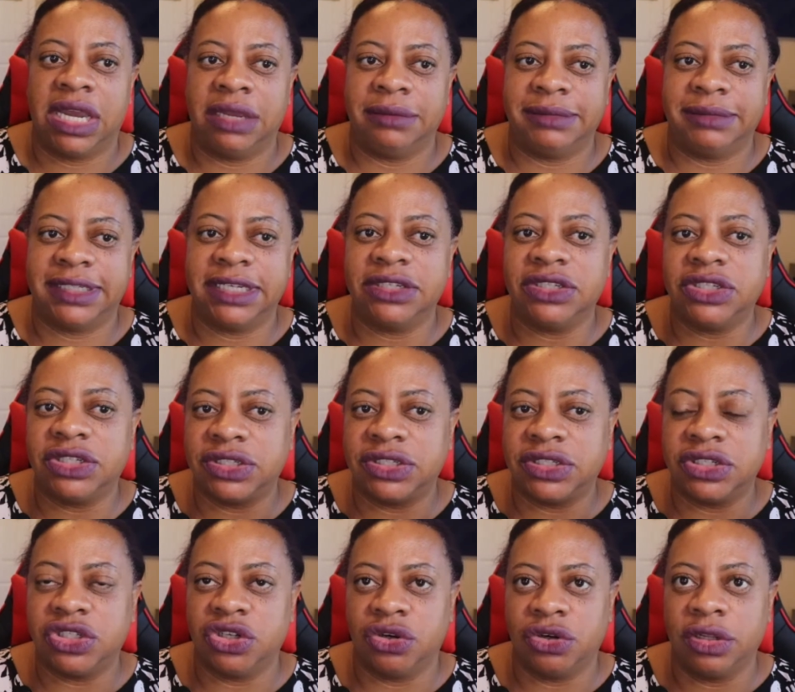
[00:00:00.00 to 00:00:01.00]
such as
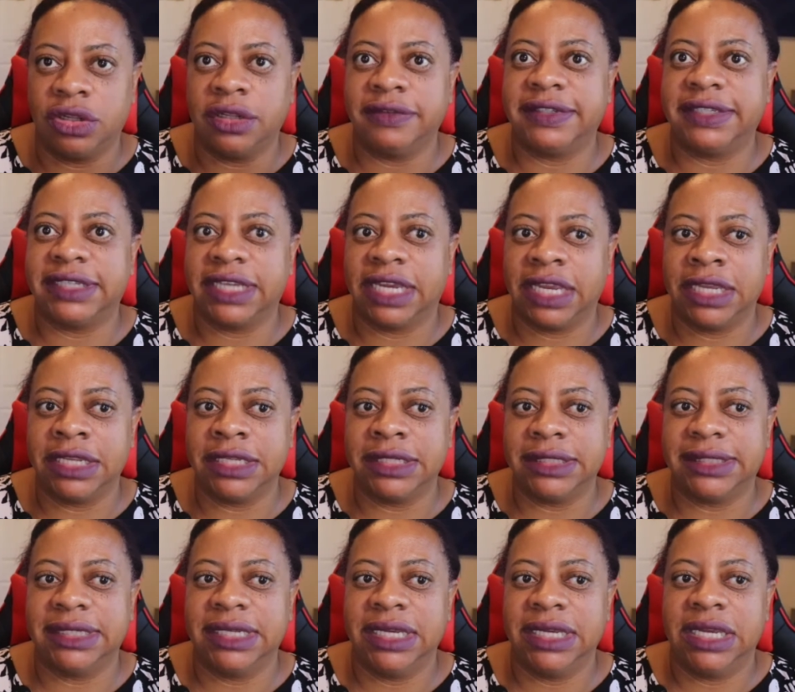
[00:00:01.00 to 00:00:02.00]
the Journal of
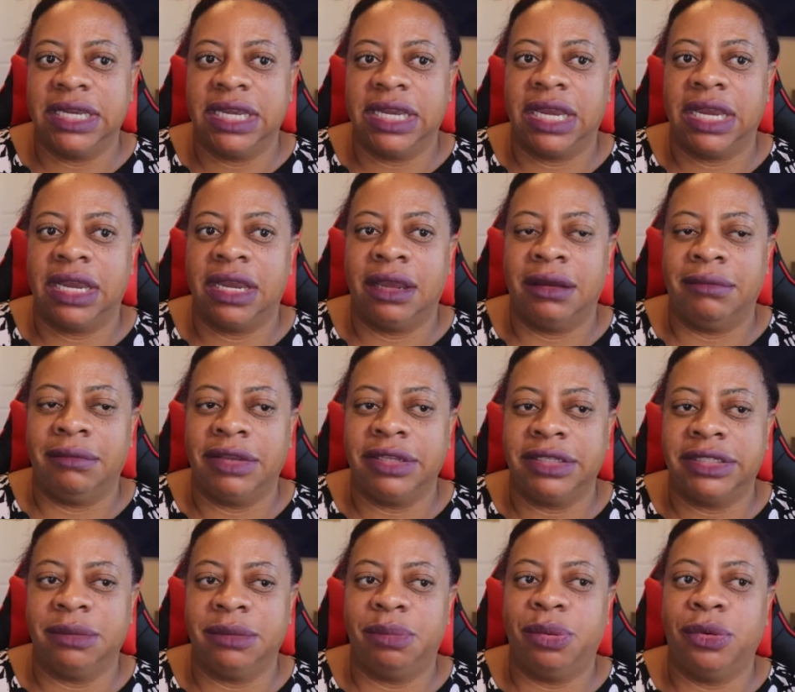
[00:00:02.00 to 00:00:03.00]
Science,
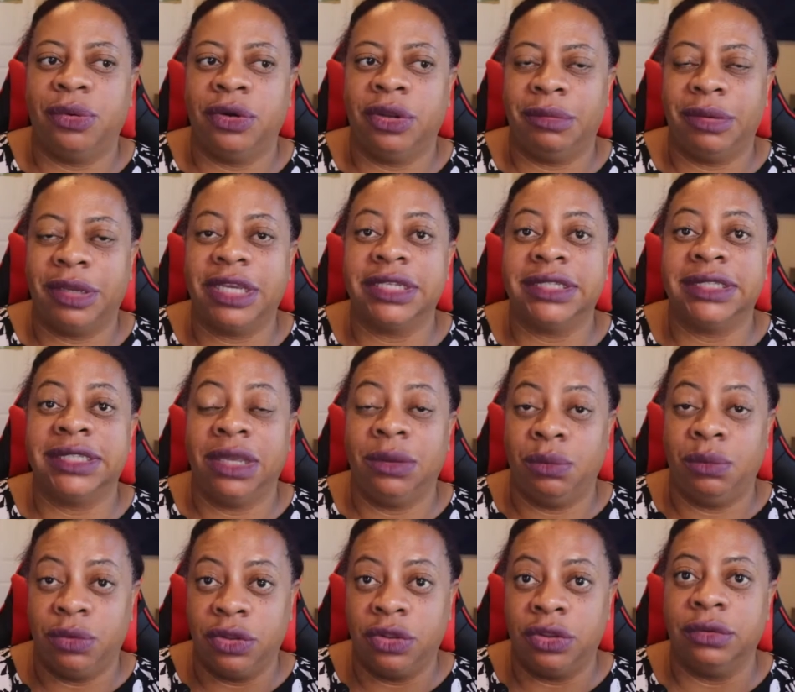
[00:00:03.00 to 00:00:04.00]
It's important because they
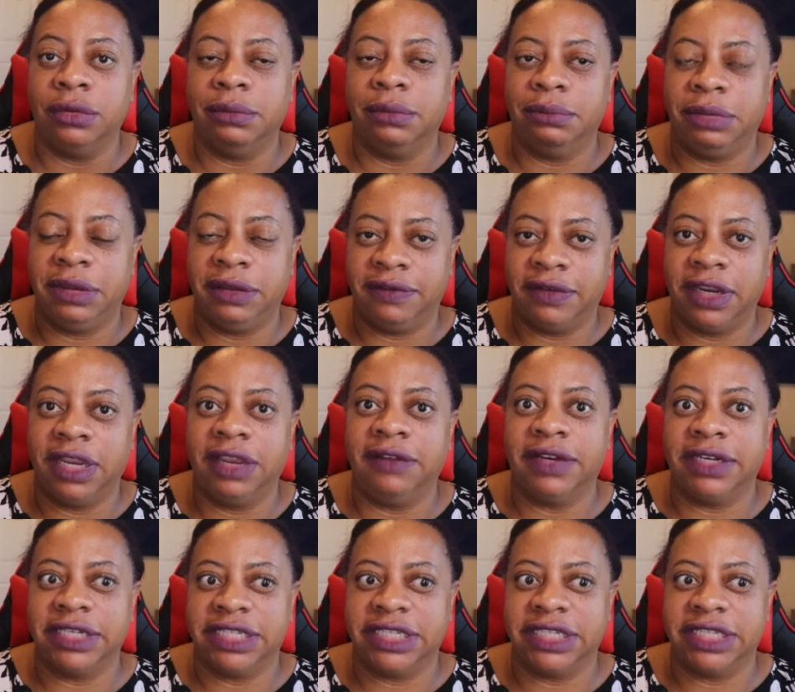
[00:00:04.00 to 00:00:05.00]
will be very,
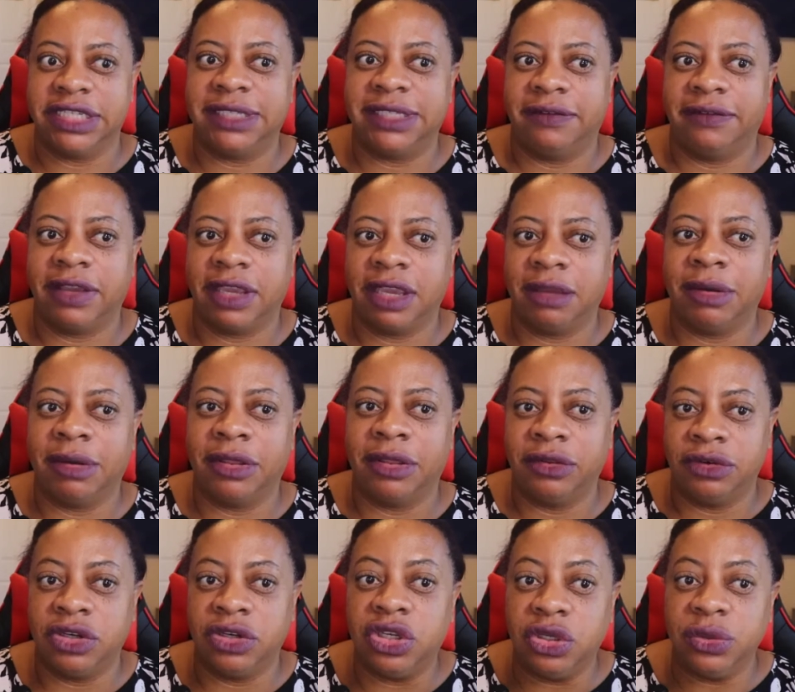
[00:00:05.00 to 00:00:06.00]
very specific about
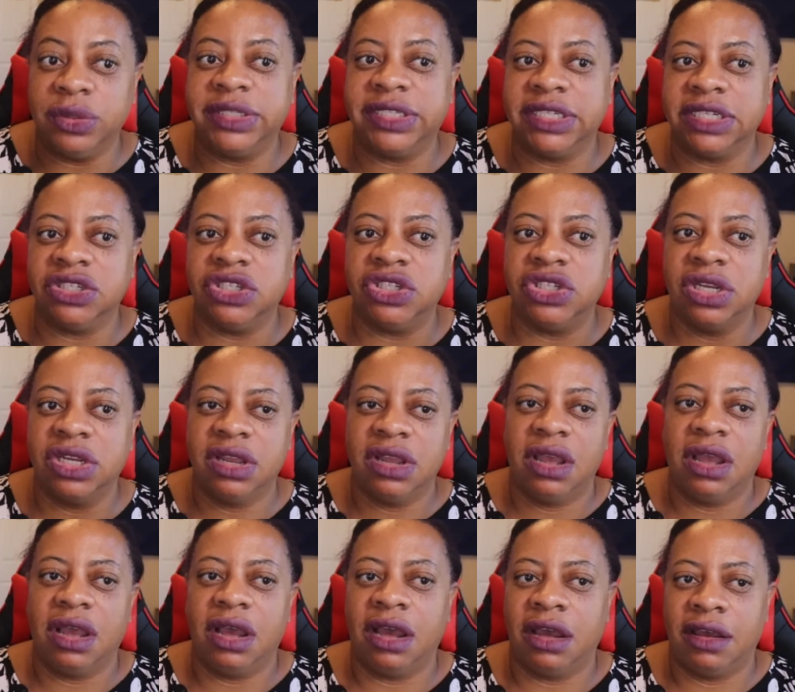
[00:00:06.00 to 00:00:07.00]
their usage
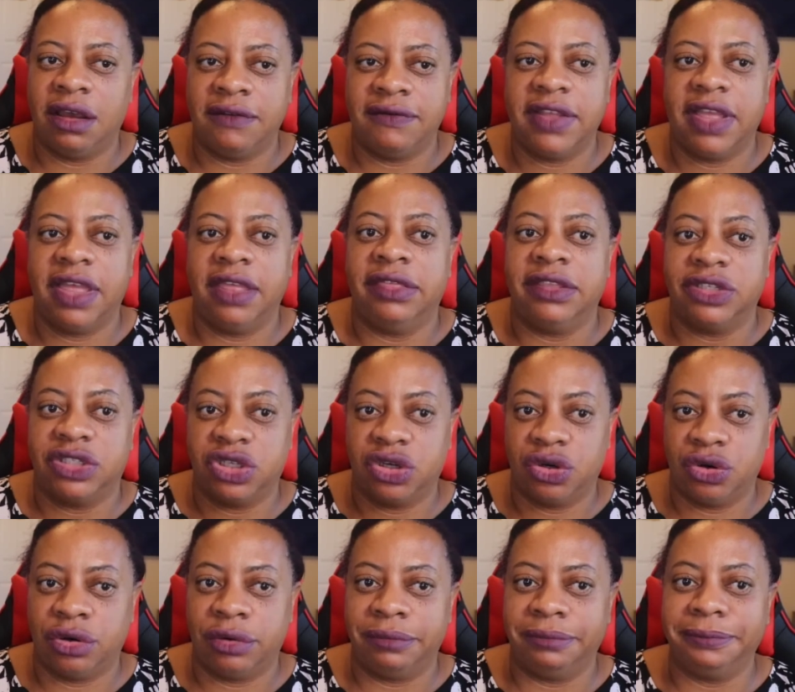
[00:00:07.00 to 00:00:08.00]
of the
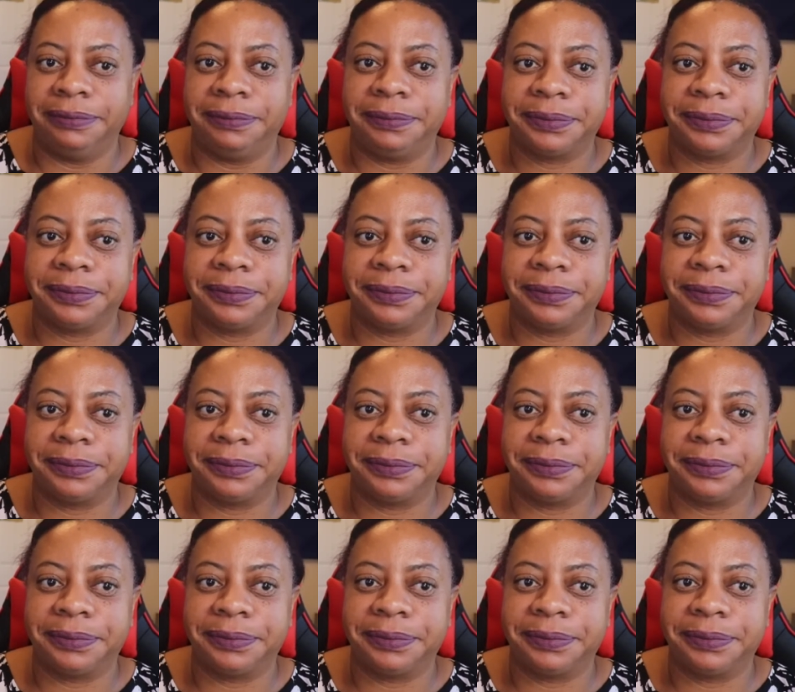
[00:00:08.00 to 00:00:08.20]
term.